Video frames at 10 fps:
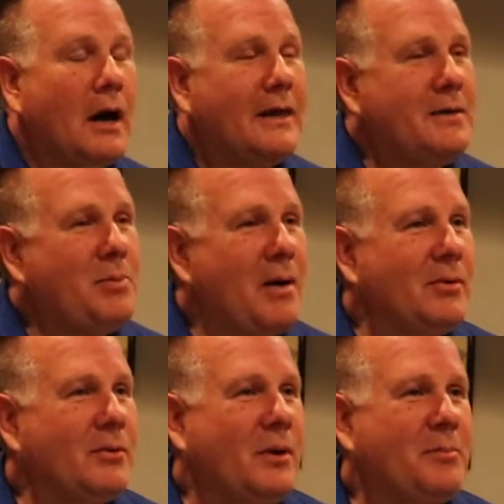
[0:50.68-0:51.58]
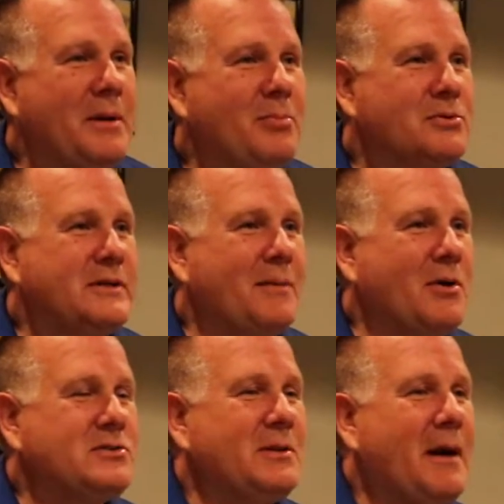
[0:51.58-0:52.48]
I think probably what people say
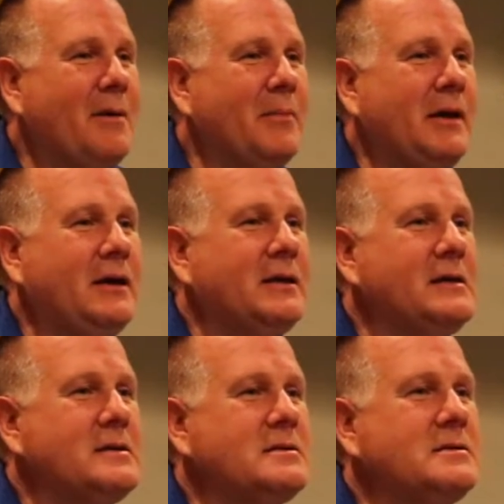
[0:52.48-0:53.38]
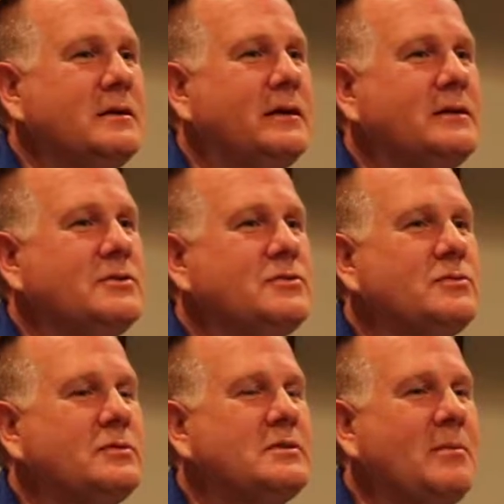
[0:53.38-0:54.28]
most about me is
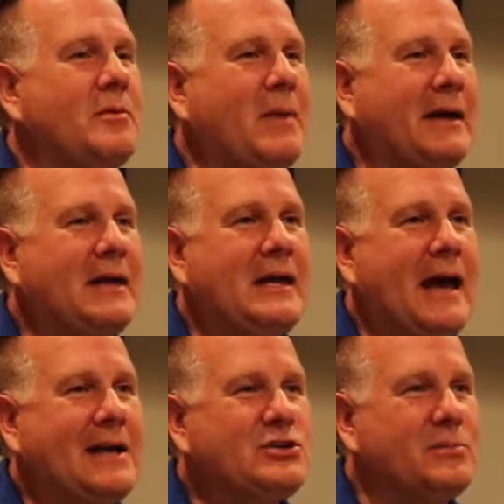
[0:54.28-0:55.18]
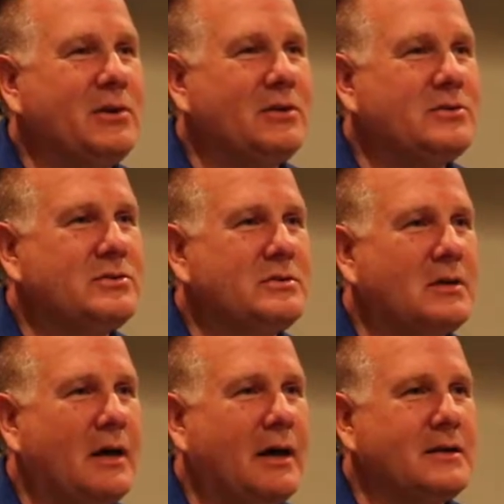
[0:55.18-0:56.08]
some of my key
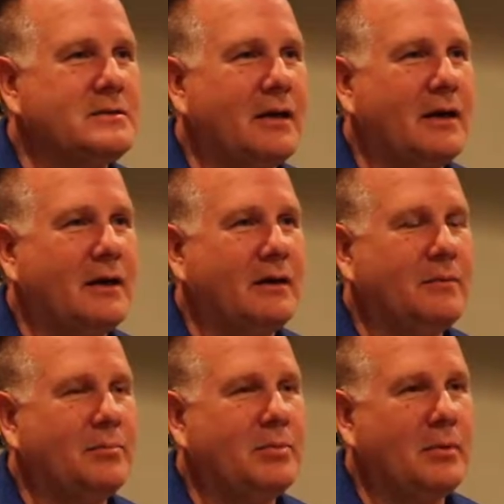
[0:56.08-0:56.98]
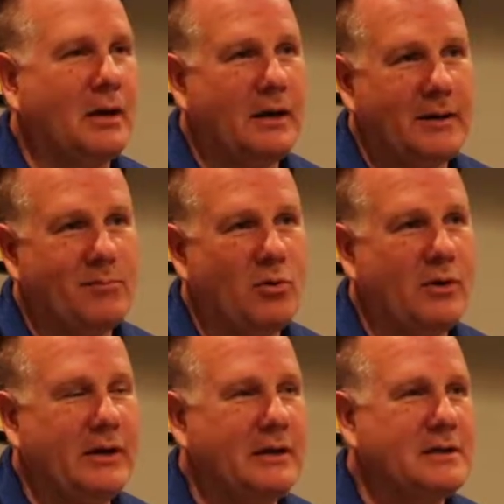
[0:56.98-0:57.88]
attributes as a
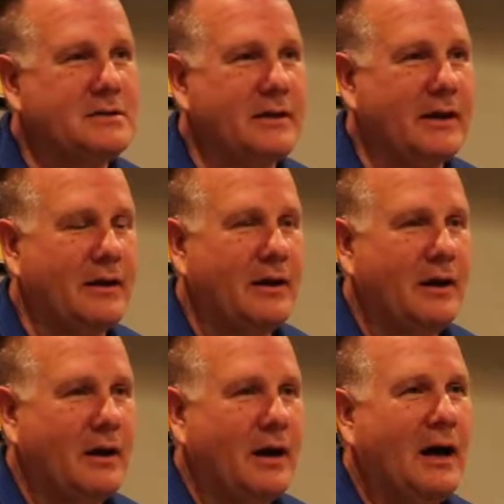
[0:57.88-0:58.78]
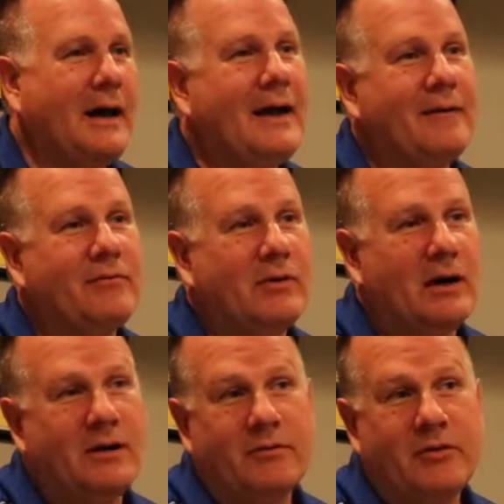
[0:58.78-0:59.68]
employee is that I have
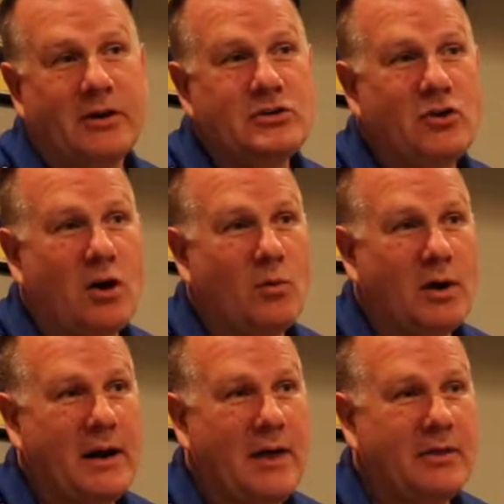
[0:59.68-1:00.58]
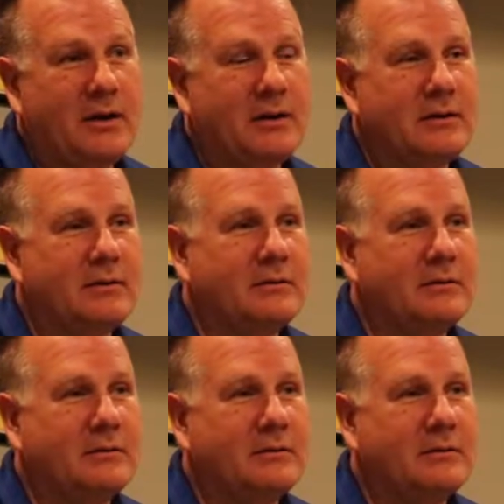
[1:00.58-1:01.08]
a very strong work ethic.